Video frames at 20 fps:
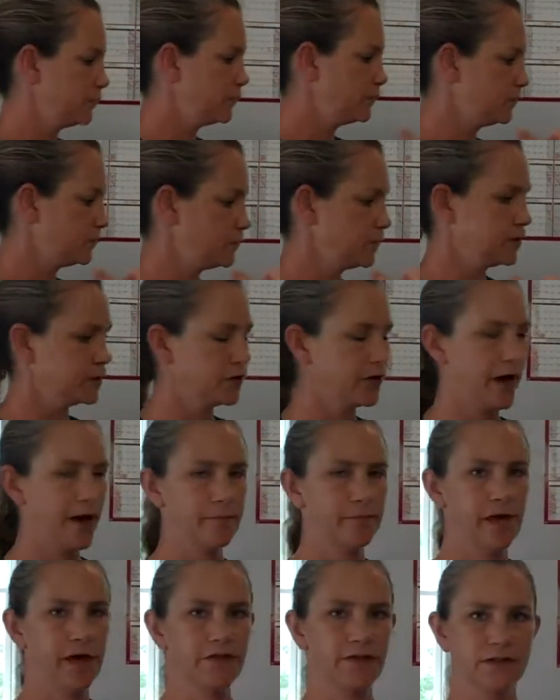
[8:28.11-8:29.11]
So we'll
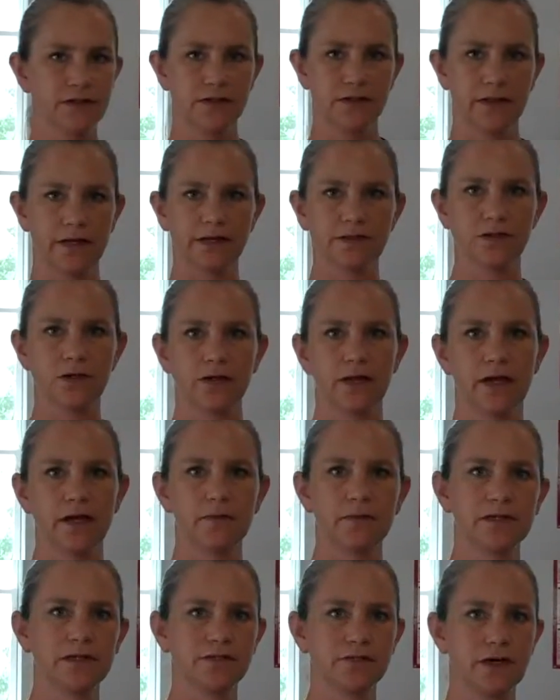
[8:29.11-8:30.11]
grab that. There's a laser
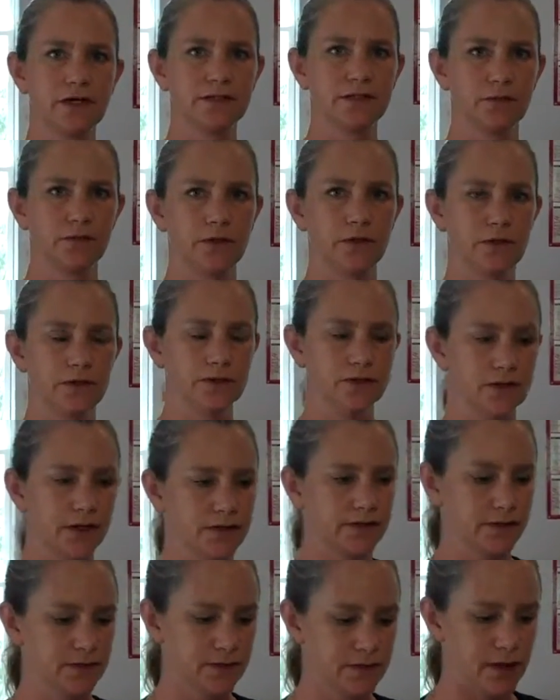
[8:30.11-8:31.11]
alignment device that we use.
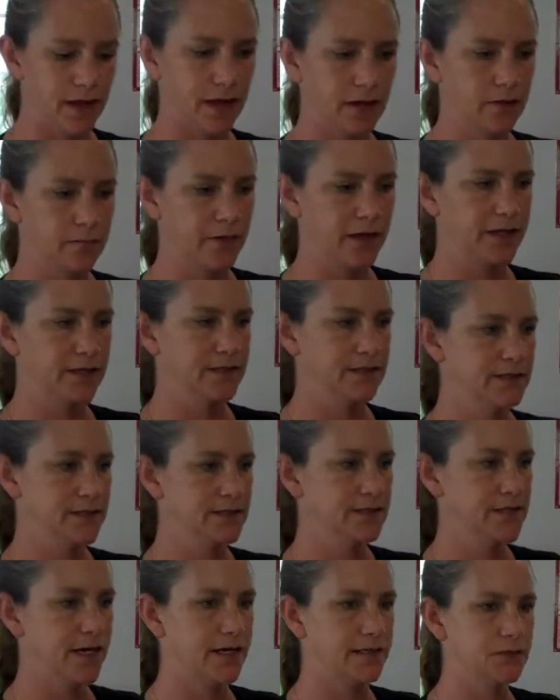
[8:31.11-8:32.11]
That's a static bended
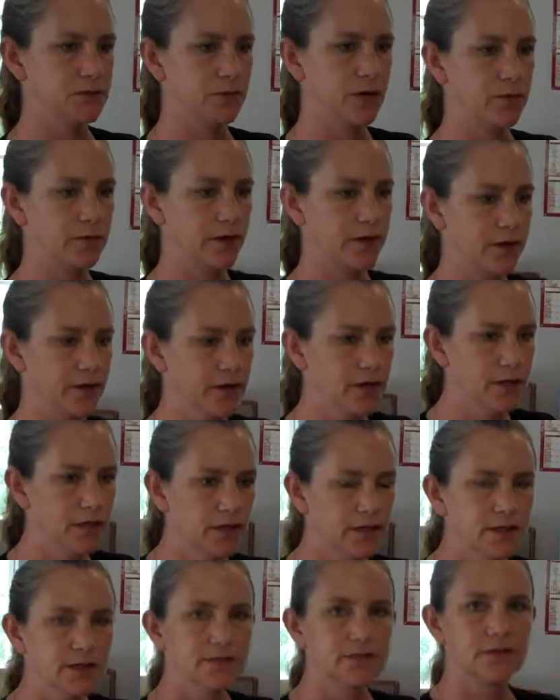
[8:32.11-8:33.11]
knee test where we're
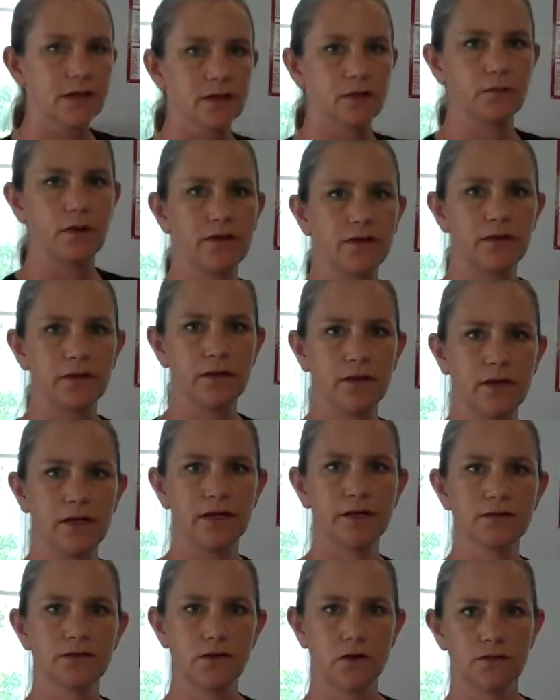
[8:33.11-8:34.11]
seeing whether the
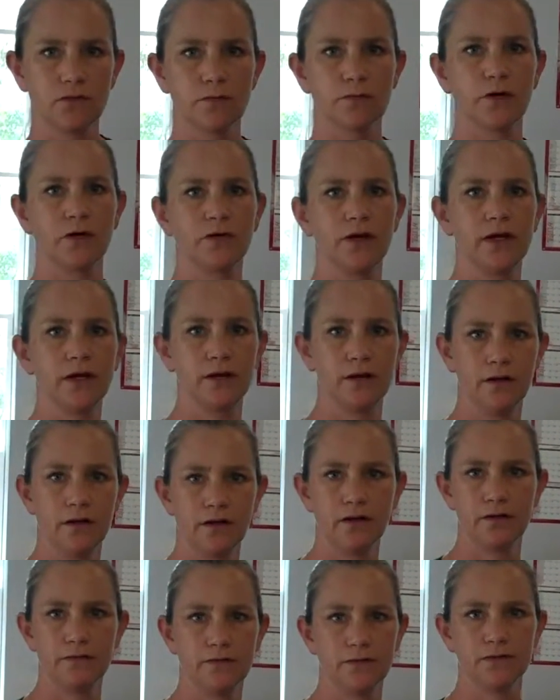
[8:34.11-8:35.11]
knee is overpronating
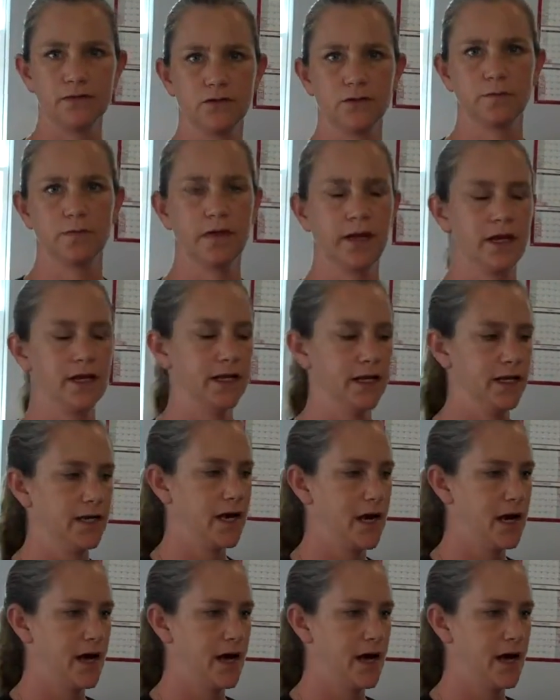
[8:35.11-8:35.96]
or if it's supinating.